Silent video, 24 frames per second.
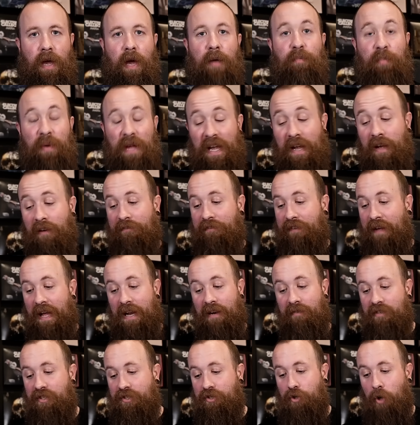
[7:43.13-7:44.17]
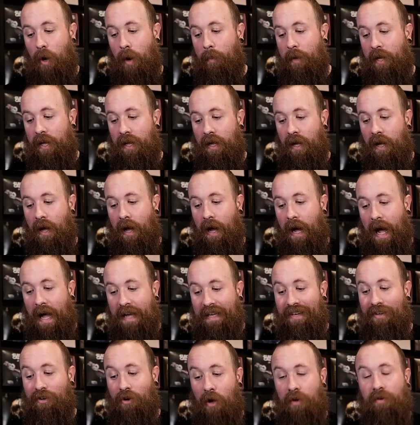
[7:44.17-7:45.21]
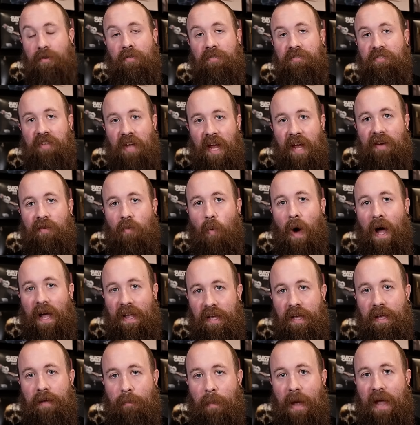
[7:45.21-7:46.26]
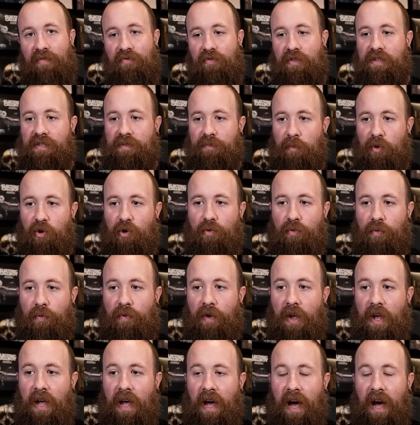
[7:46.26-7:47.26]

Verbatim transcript: And being a fan of his drumming, I can understand why he made this move.